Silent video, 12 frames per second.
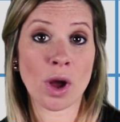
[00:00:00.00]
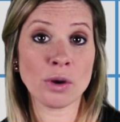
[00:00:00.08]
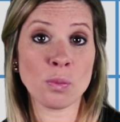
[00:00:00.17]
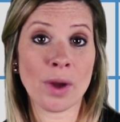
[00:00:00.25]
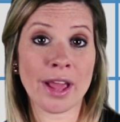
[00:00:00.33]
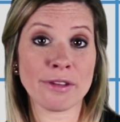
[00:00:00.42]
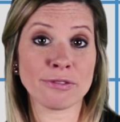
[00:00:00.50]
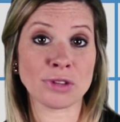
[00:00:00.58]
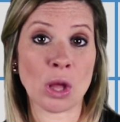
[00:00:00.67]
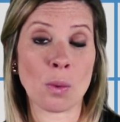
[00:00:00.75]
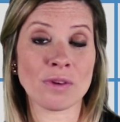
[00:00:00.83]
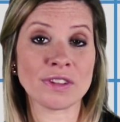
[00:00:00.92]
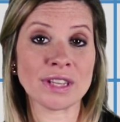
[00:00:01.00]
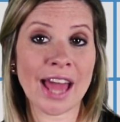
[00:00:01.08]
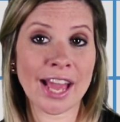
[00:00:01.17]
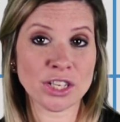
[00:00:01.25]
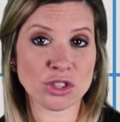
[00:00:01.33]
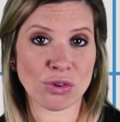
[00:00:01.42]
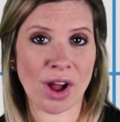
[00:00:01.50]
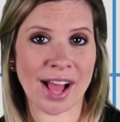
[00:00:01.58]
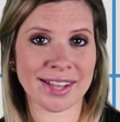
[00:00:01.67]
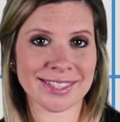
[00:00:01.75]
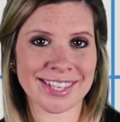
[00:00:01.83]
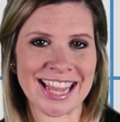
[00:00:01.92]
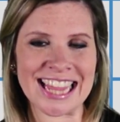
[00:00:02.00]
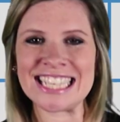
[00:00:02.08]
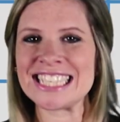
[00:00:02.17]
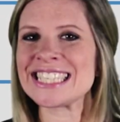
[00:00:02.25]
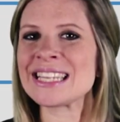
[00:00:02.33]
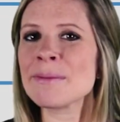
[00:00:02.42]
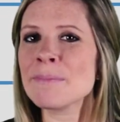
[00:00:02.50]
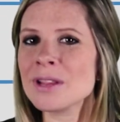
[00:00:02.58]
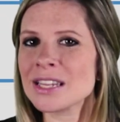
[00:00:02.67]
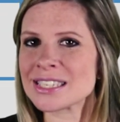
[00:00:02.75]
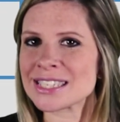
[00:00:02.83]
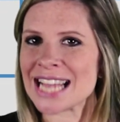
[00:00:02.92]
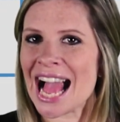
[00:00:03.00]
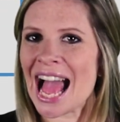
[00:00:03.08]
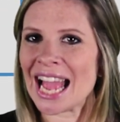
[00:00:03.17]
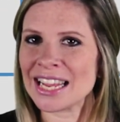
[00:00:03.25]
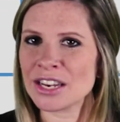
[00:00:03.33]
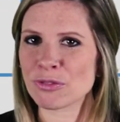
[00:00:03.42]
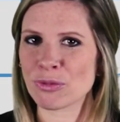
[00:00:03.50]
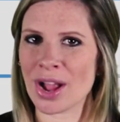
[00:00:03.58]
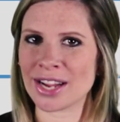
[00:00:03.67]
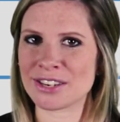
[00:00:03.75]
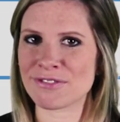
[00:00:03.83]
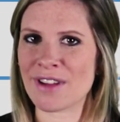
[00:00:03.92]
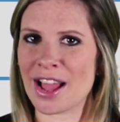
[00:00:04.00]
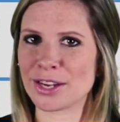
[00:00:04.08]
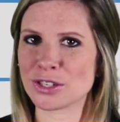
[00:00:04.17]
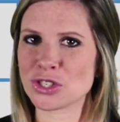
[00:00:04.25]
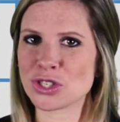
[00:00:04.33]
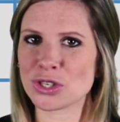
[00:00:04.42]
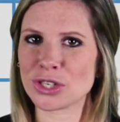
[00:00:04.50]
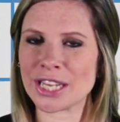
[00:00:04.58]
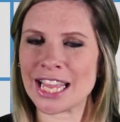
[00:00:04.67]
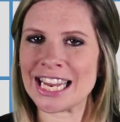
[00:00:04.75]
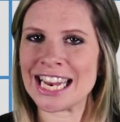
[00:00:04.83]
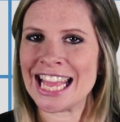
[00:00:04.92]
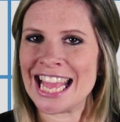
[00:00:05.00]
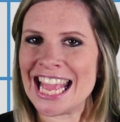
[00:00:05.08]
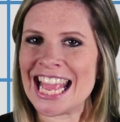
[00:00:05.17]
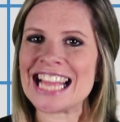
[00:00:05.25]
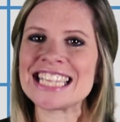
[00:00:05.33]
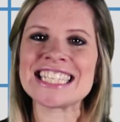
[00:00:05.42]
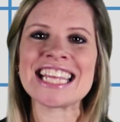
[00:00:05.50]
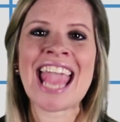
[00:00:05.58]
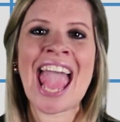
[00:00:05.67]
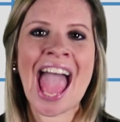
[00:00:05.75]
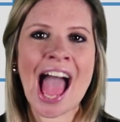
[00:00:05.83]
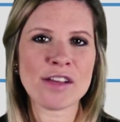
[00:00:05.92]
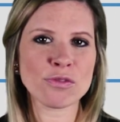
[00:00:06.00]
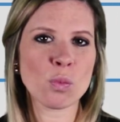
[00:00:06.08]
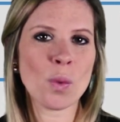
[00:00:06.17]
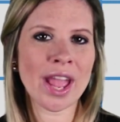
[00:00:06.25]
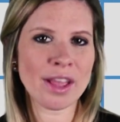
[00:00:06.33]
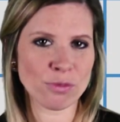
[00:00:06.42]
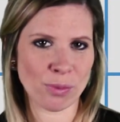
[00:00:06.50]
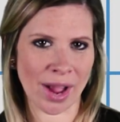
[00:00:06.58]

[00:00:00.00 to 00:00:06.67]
one-way flow of electrons. The simplest kind of rectifier circuit is the half-wave